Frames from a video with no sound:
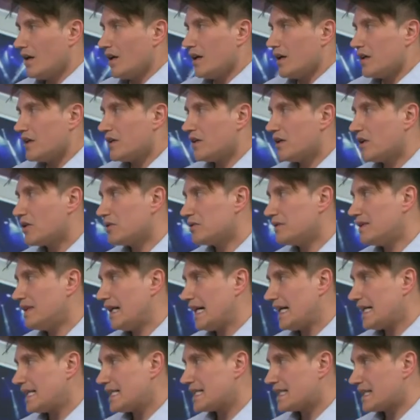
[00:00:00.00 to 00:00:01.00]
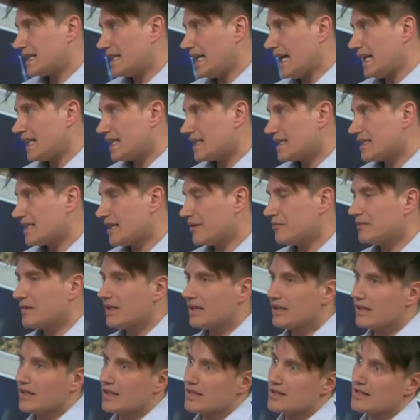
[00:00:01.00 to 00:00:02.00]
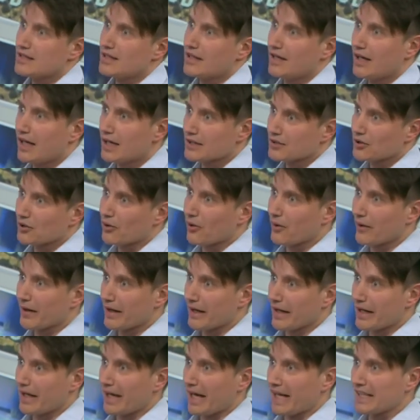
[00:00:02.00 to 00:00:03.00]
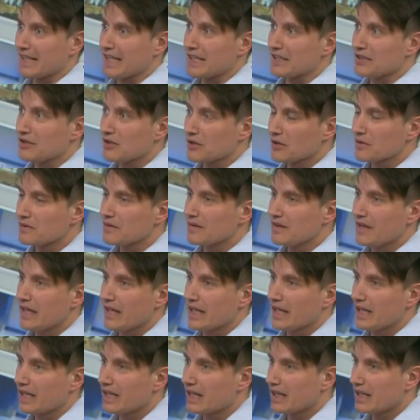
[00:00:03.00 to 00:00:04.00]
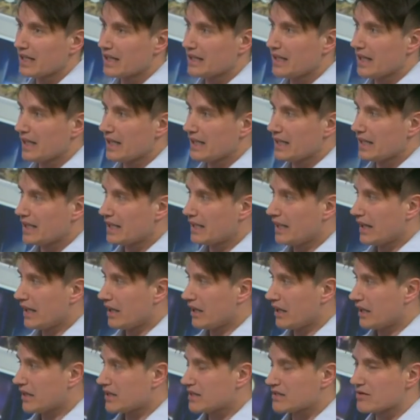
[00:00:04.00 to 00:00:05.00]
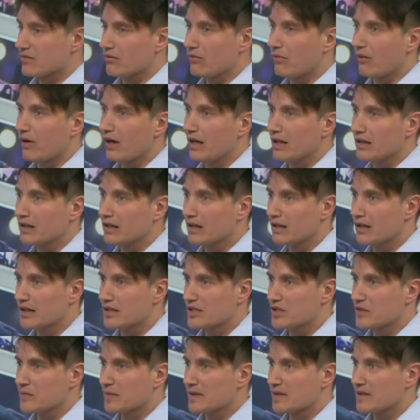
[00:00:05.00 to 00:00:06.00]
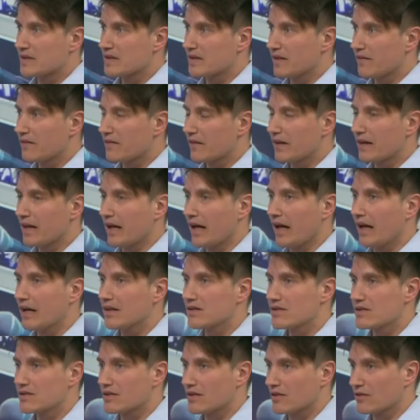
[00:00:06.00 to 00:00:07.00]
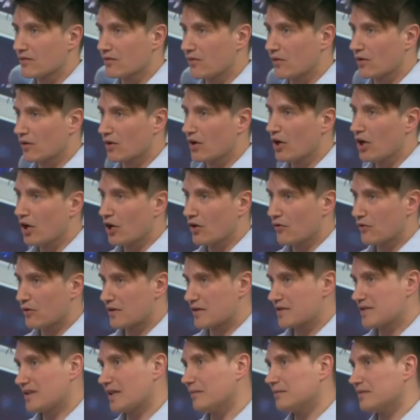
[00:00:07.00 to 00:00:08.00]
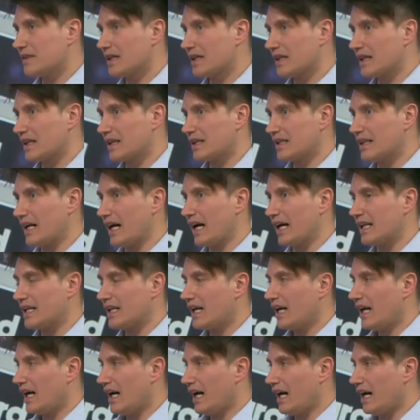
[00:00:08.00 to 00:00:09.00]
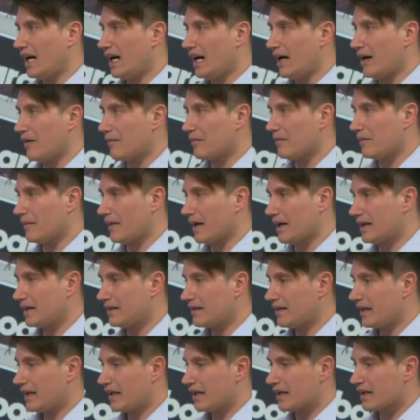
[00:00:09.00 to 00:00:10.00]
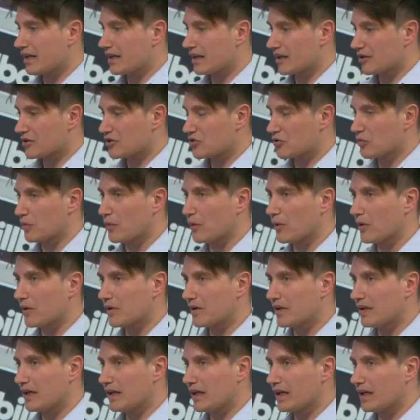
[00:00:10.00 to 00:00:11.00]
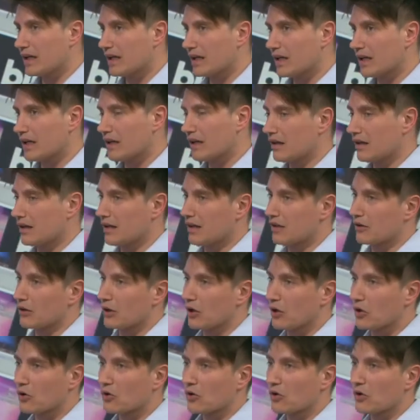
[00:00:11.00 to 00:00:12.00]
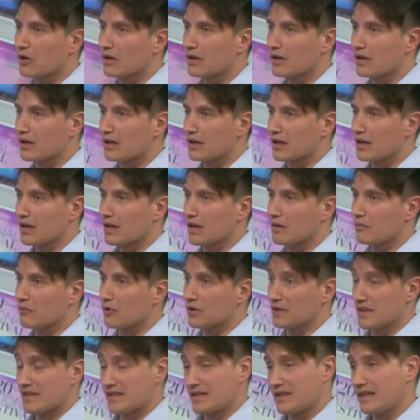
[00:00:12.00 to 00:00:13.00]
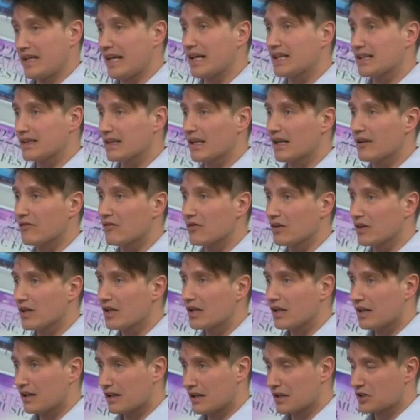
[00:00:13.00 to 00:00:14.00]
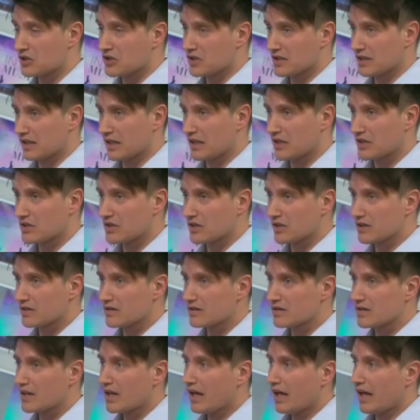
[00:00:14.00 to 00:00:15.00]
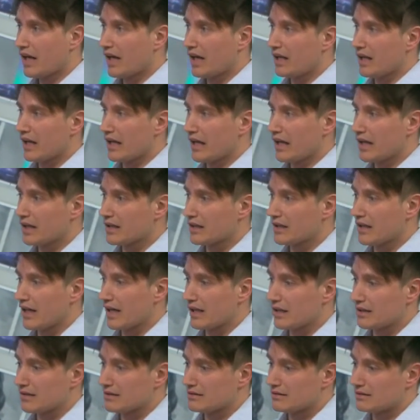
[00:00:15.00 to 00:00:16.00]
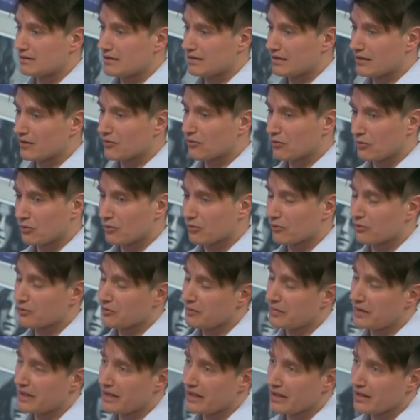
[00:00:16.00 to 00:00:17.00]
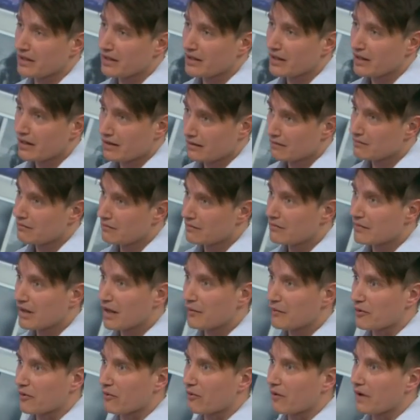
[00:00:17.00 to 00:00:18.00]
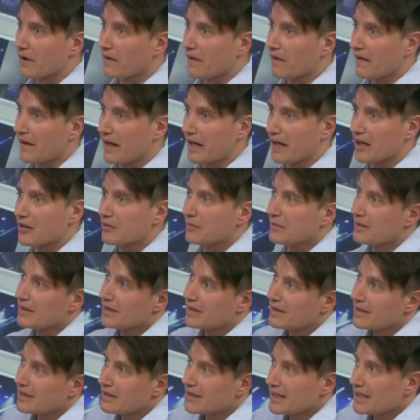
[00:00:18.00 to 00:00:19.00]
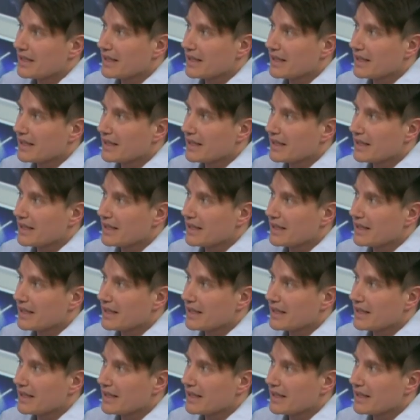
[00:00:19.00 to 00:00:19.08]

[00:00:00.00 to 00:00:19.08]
You know, that is something that's ongoing, and I don't think that there is one specific answer for something like that. I think supporting local, on a state level, legislations, and I would be number one thing, but then